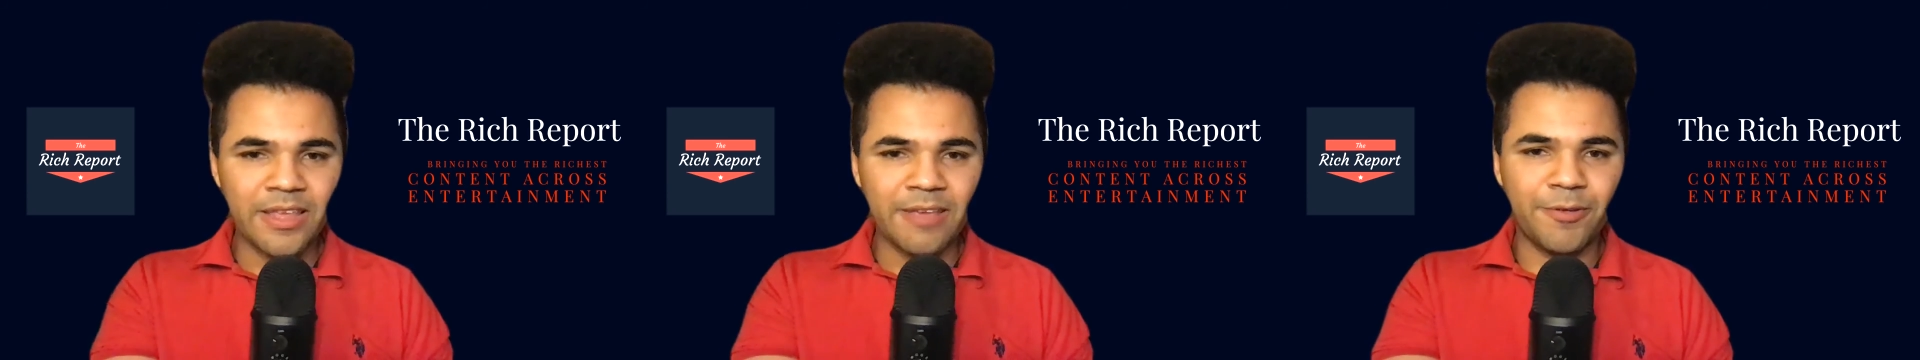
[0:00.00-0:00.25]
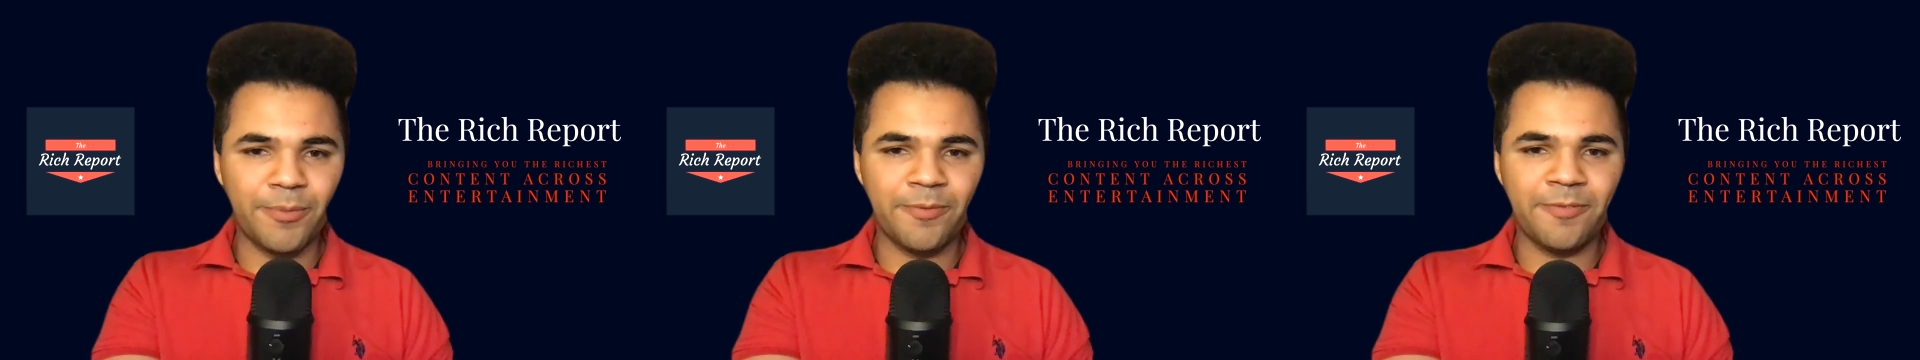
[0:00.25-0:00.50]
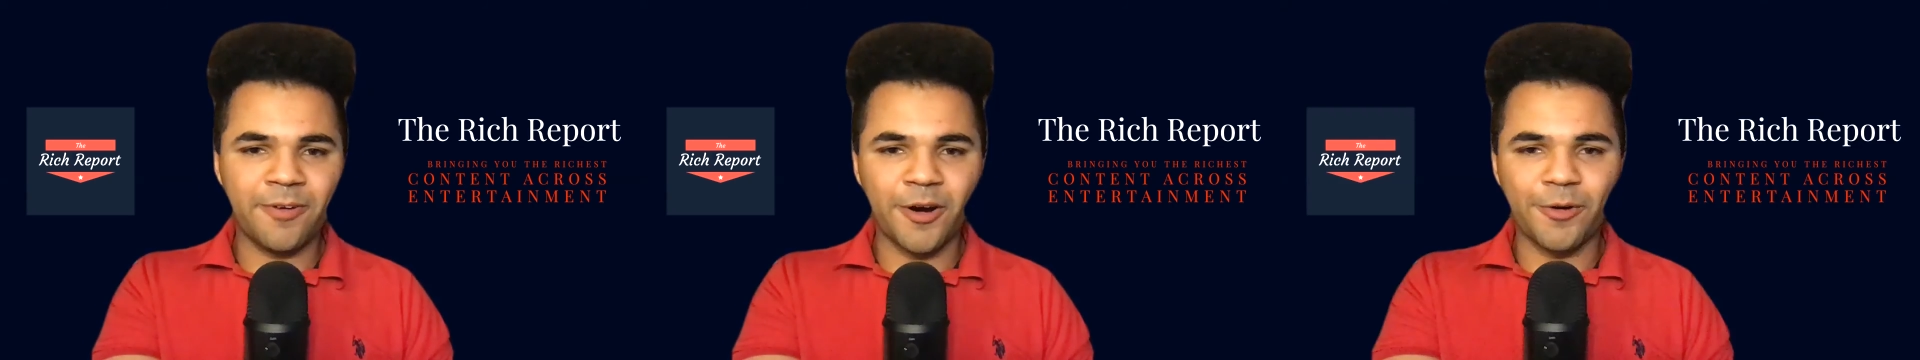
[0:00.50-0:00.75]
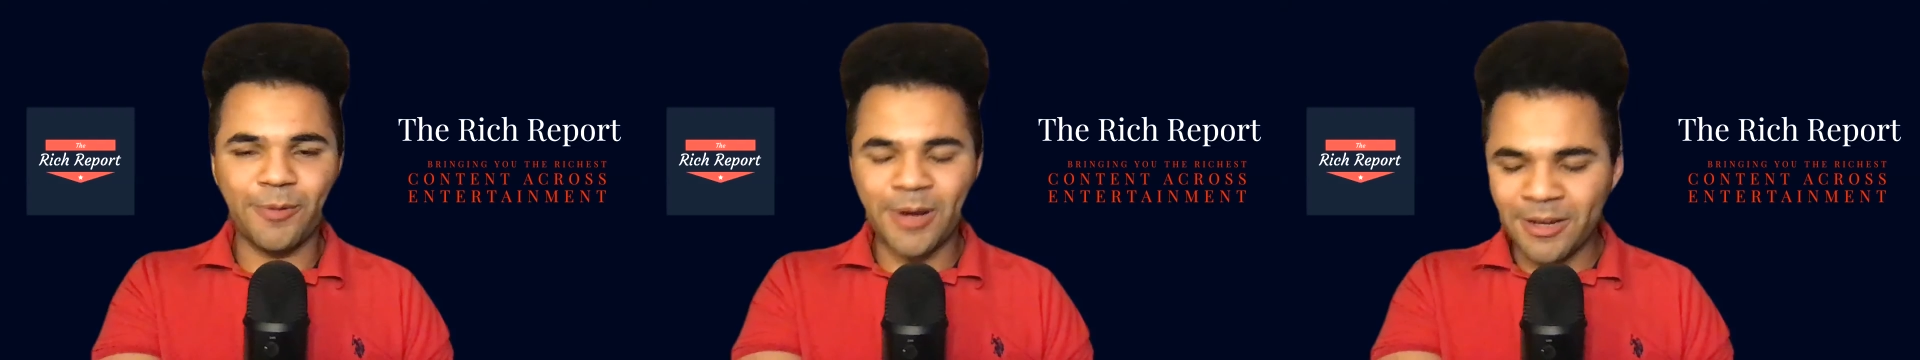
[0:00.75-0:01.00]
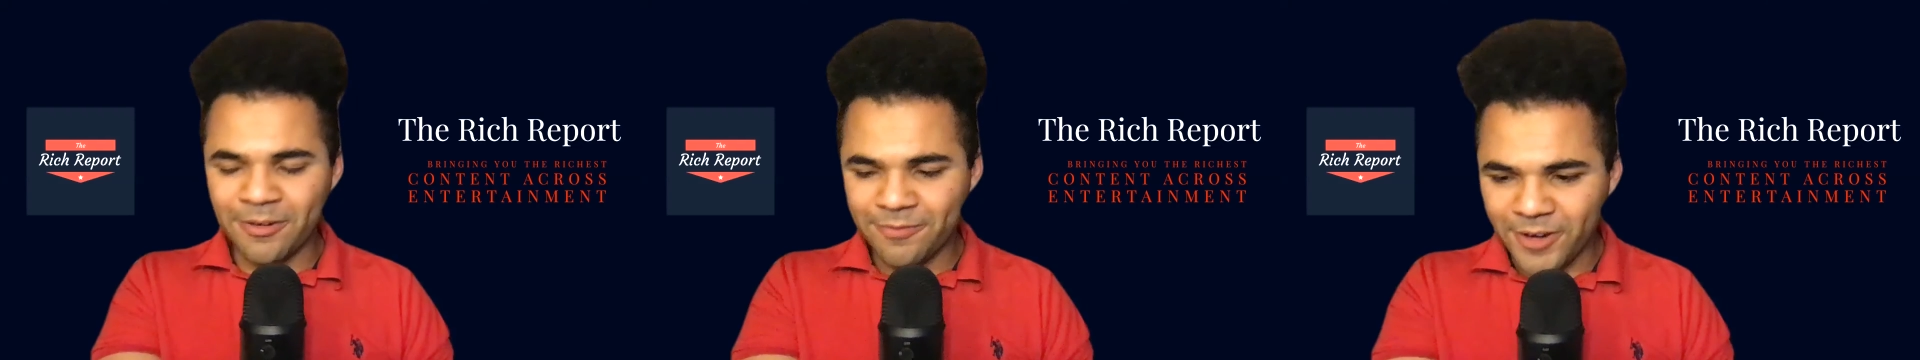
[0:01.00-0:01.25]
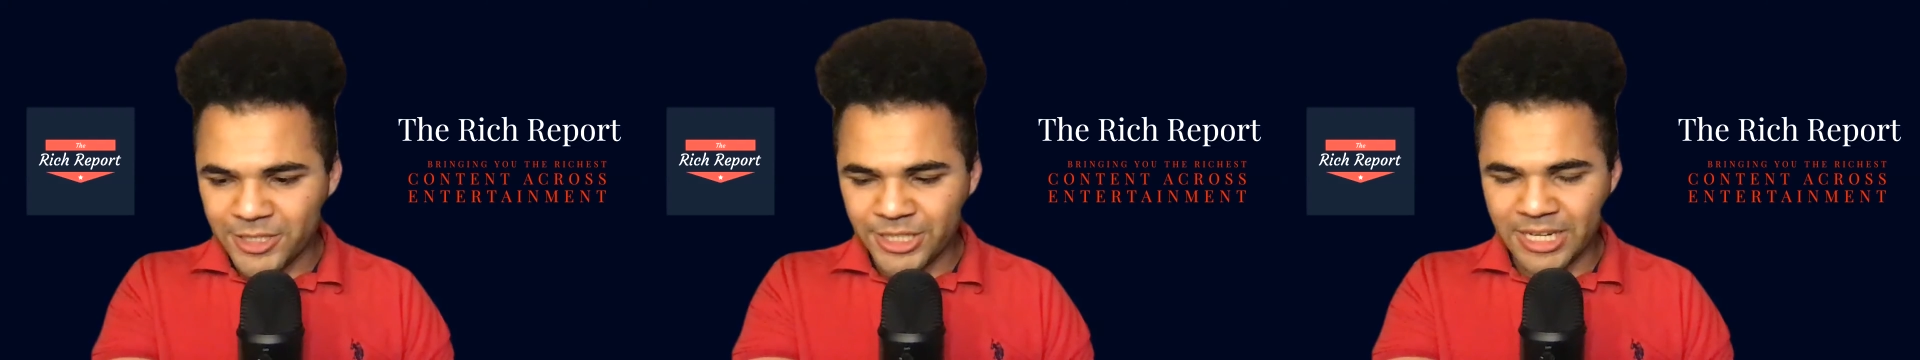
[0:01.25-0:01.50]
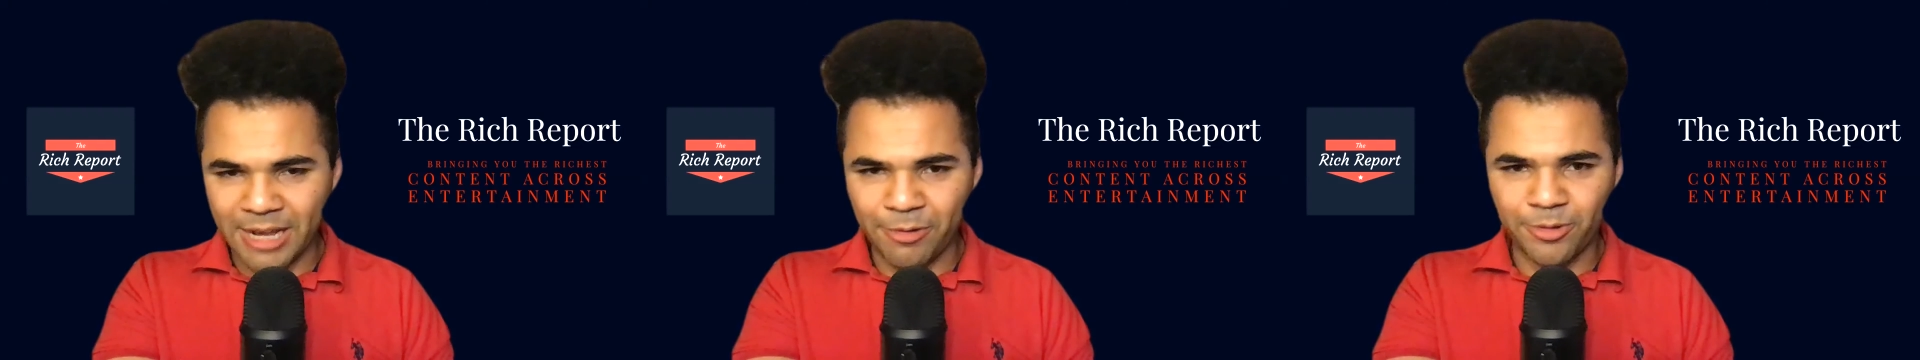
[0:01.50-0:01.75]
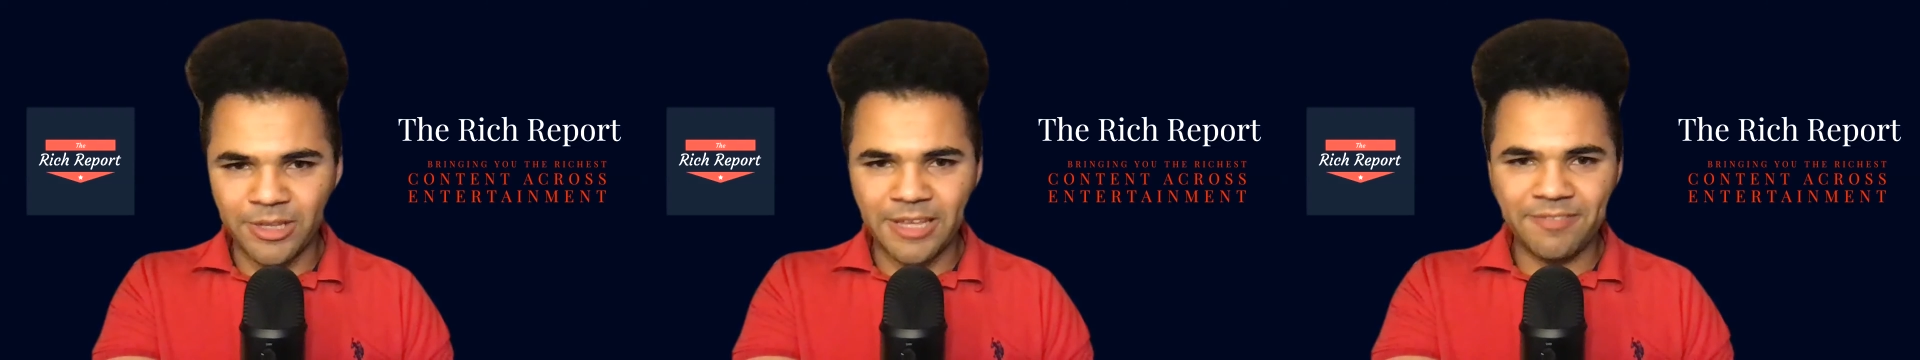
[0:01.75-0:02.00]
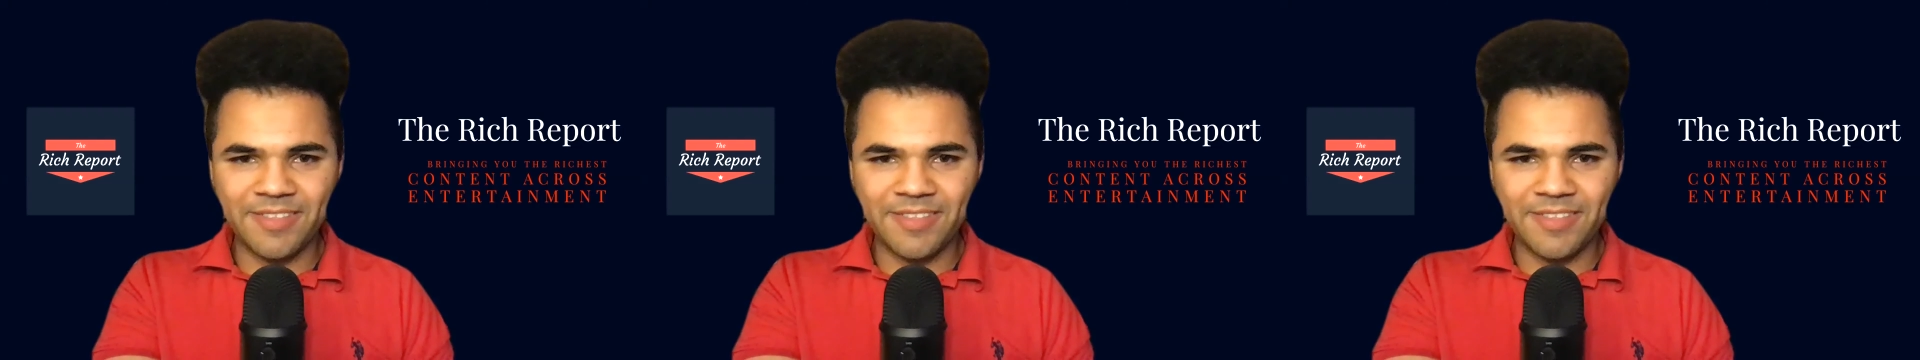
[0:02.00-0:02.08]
If you prefer a written version, I will leave